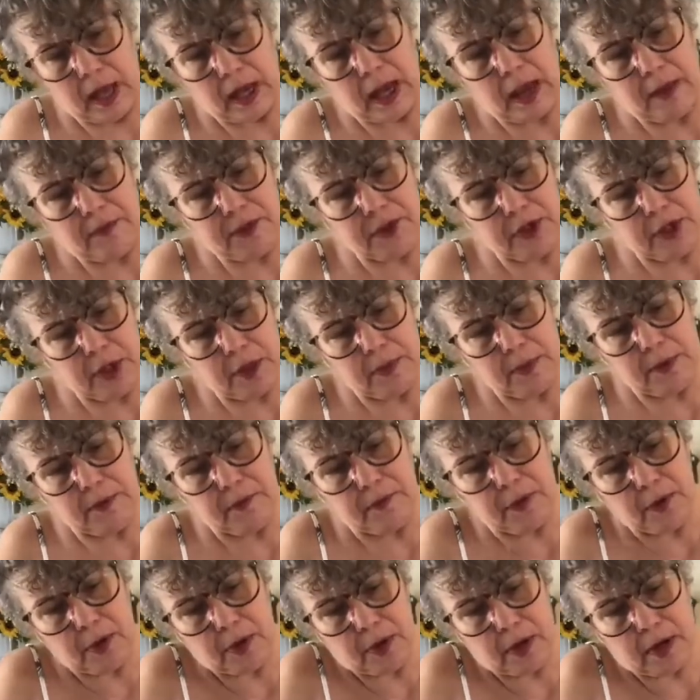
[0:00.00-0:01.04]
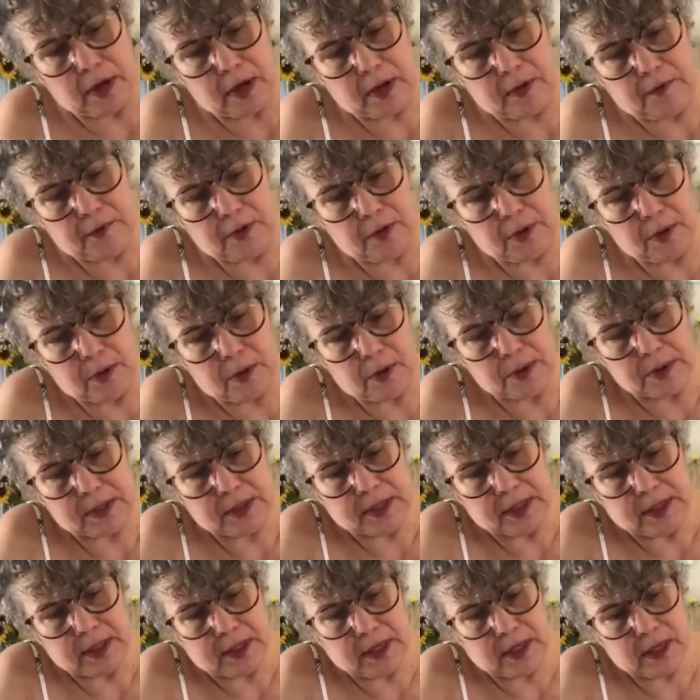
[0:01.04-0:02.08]
I've showed before, if you're
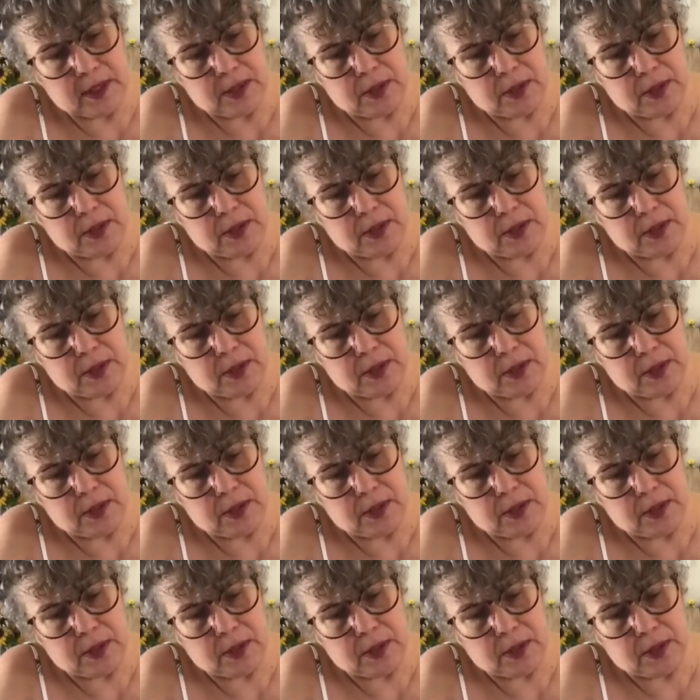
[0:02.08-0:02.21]
OCD